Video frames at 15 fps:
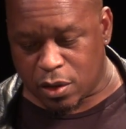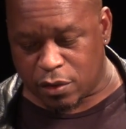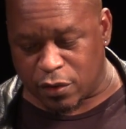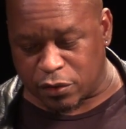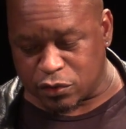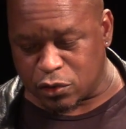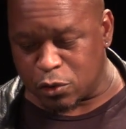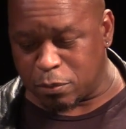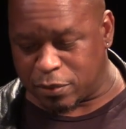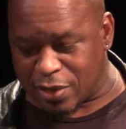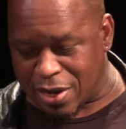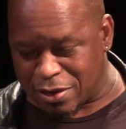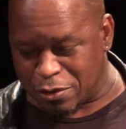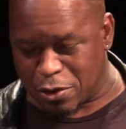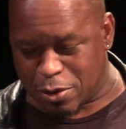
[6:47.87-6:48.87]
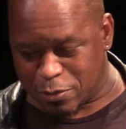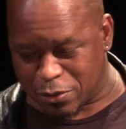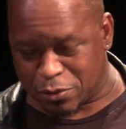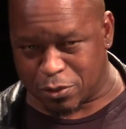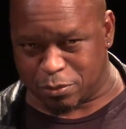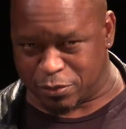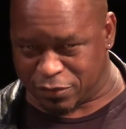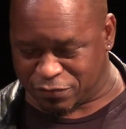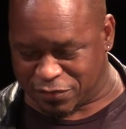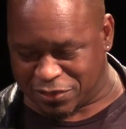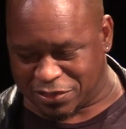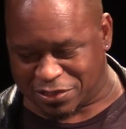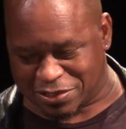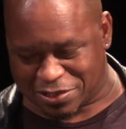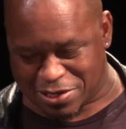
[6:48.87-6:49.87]
There's no plot armor or
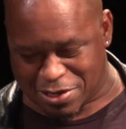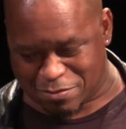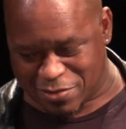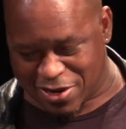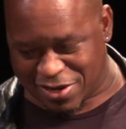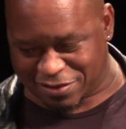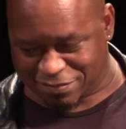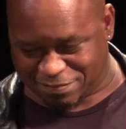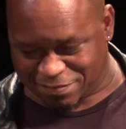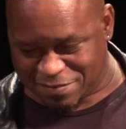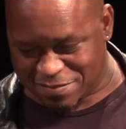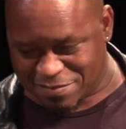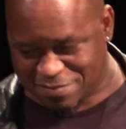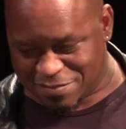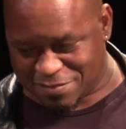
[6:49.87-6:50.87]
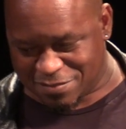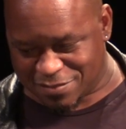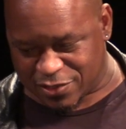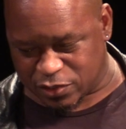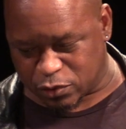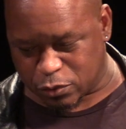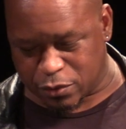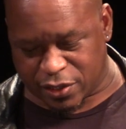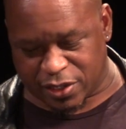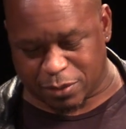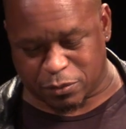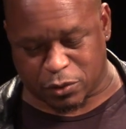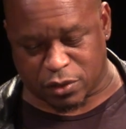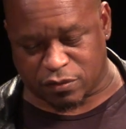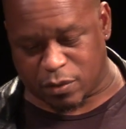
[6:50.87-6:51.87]
privilege in combat. The story an
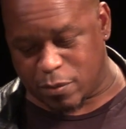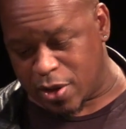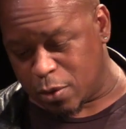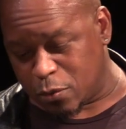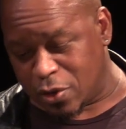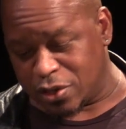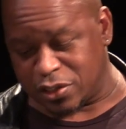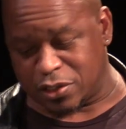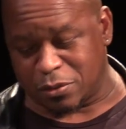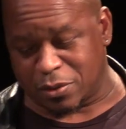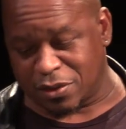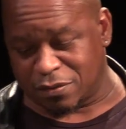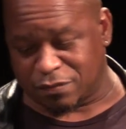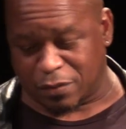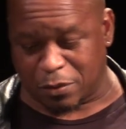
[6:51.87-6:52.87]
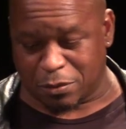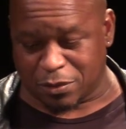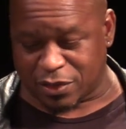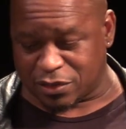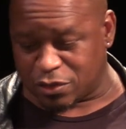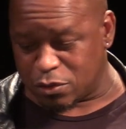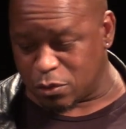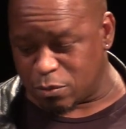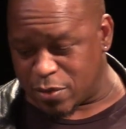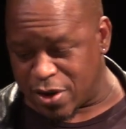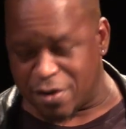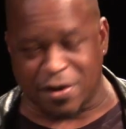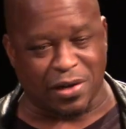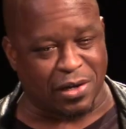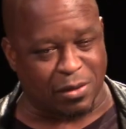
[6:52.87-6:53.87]
observer may want to unfold has no
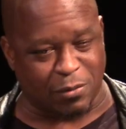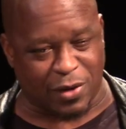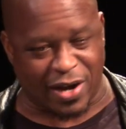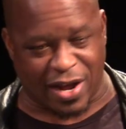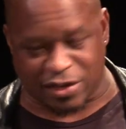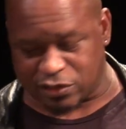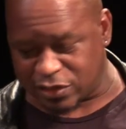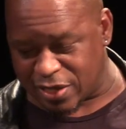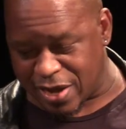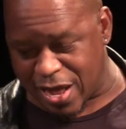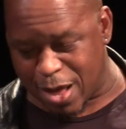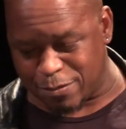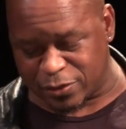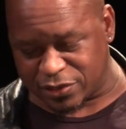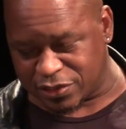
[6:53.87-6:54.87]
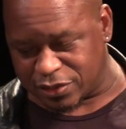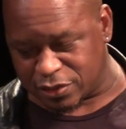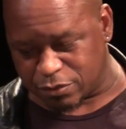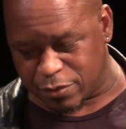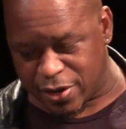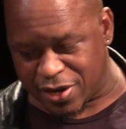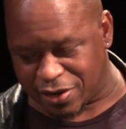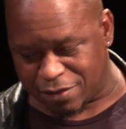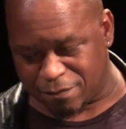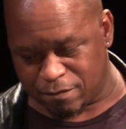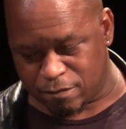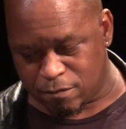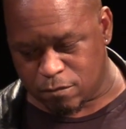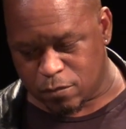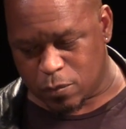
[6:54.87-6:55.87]
bearing on what actually happens in the ring.
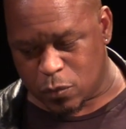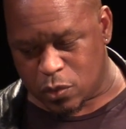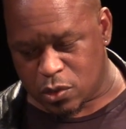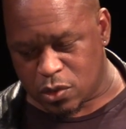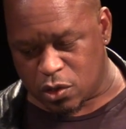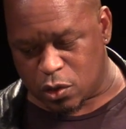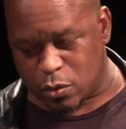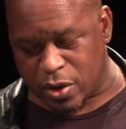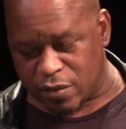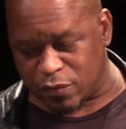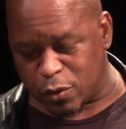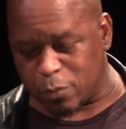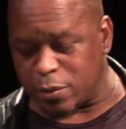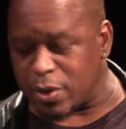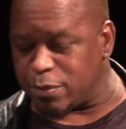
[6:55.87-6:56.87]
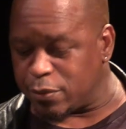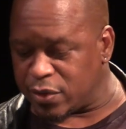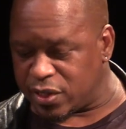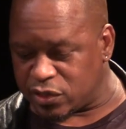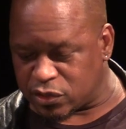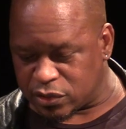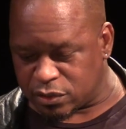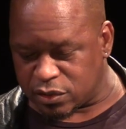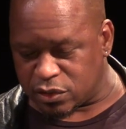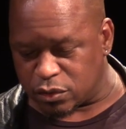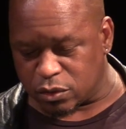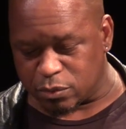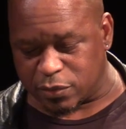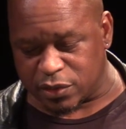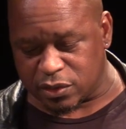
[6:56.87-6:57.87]
You have your preparation and
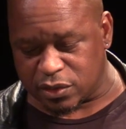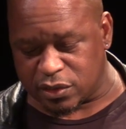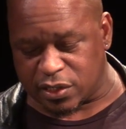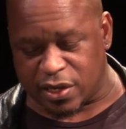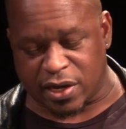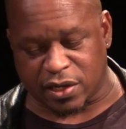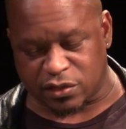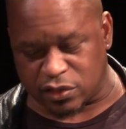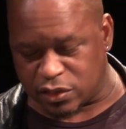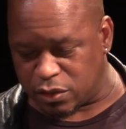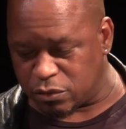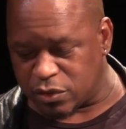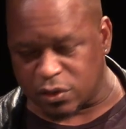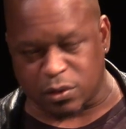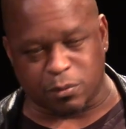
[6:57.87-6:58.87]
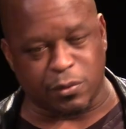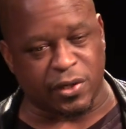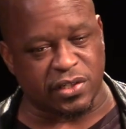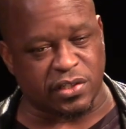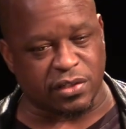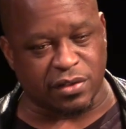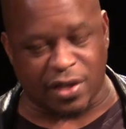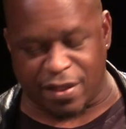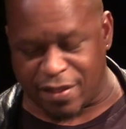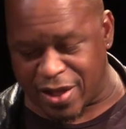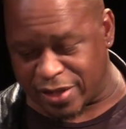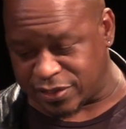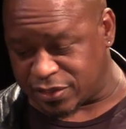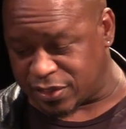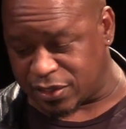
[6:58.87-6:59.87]
your ability to execute under pressure, and
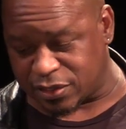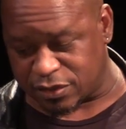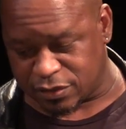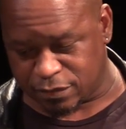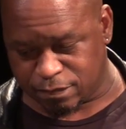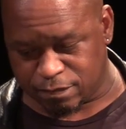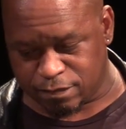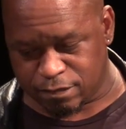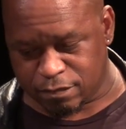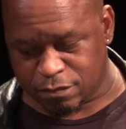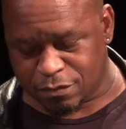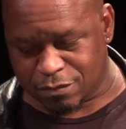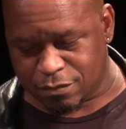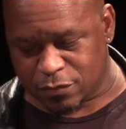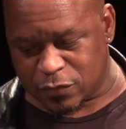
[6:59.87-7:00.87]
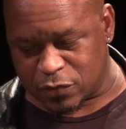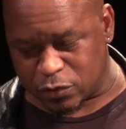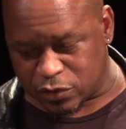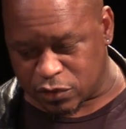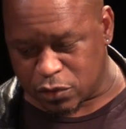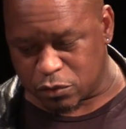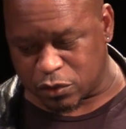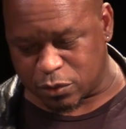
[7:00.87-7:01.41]
that's it. So it's no